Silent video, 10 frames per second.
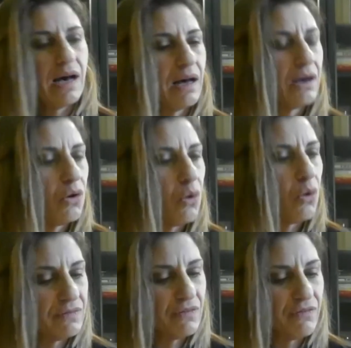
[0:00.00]
uh,
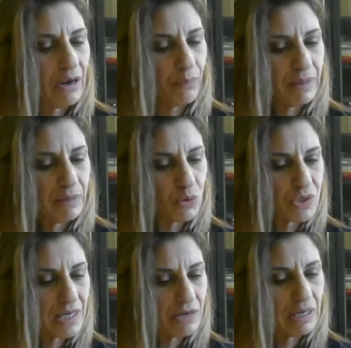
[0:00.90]
cognitive development more
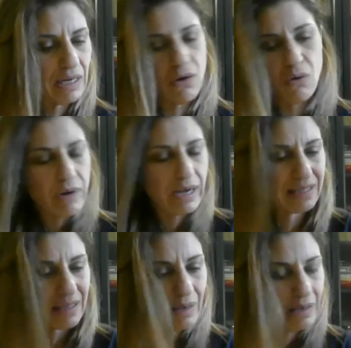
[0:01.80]
generally or
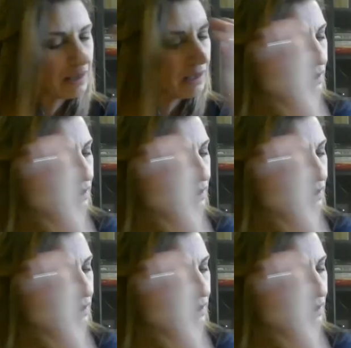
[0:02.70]
academic